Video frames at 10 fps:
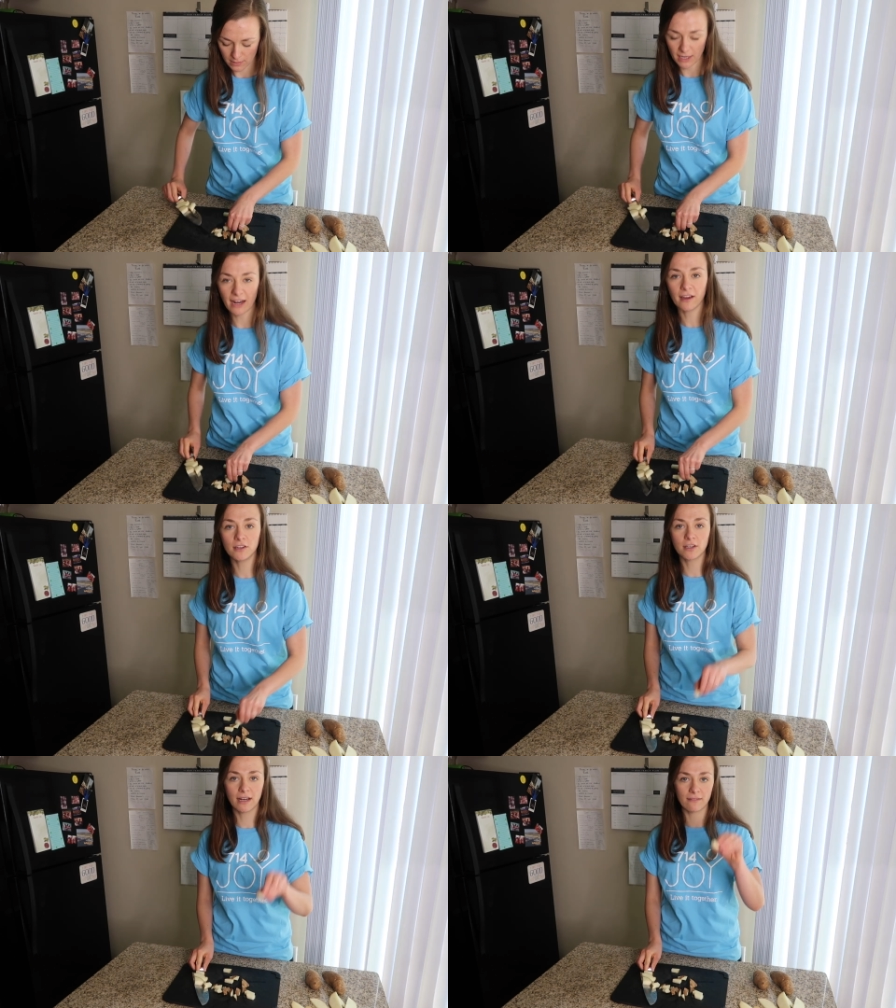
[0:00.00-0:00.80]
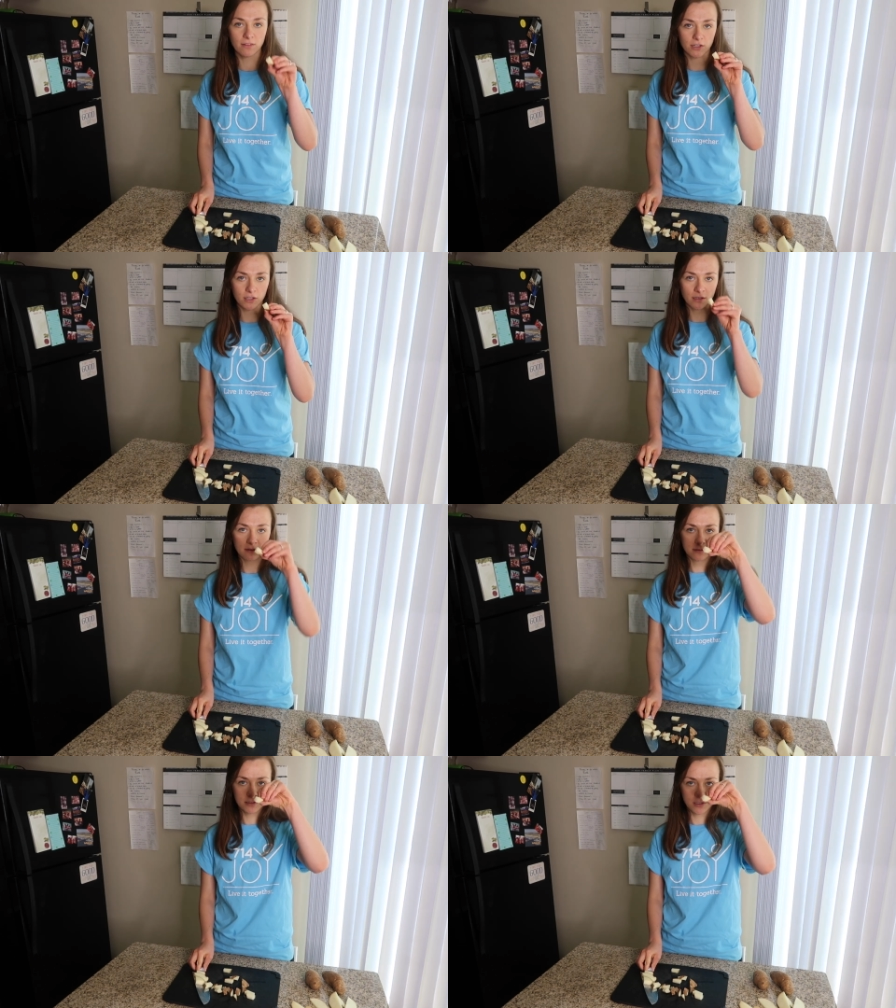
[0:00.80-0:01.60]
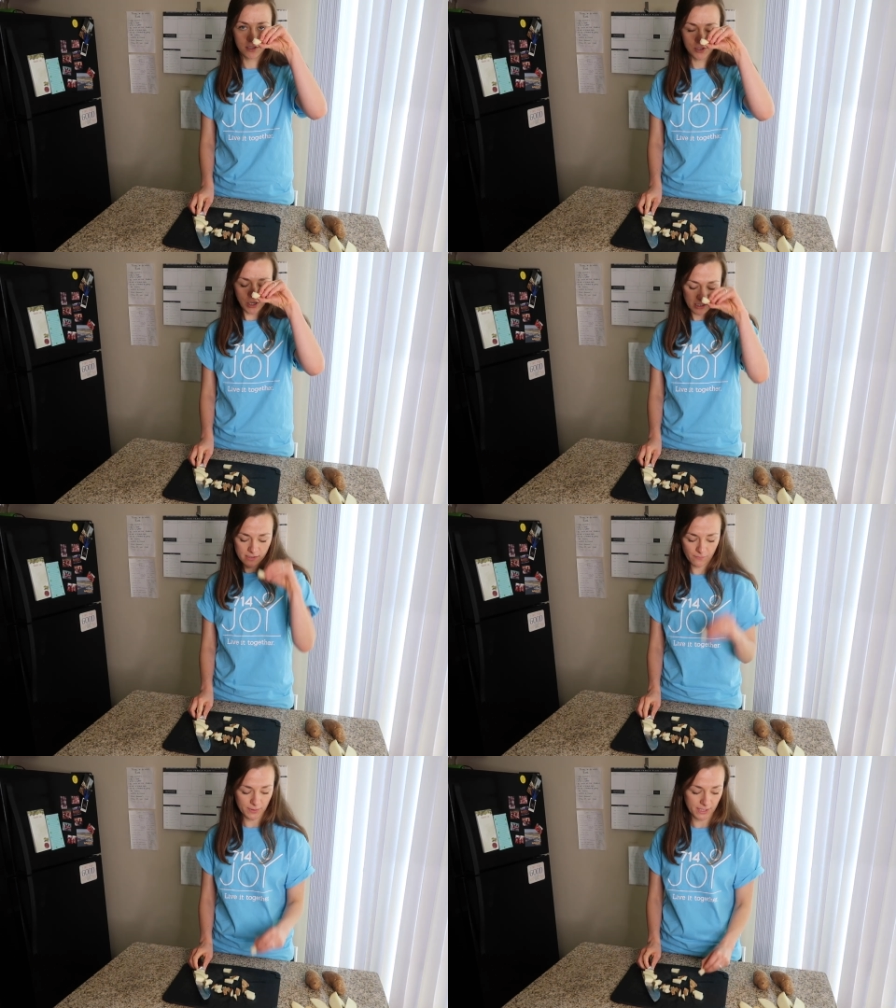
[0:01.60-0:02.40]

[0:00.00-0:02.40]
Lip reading: And now you can have little chunks of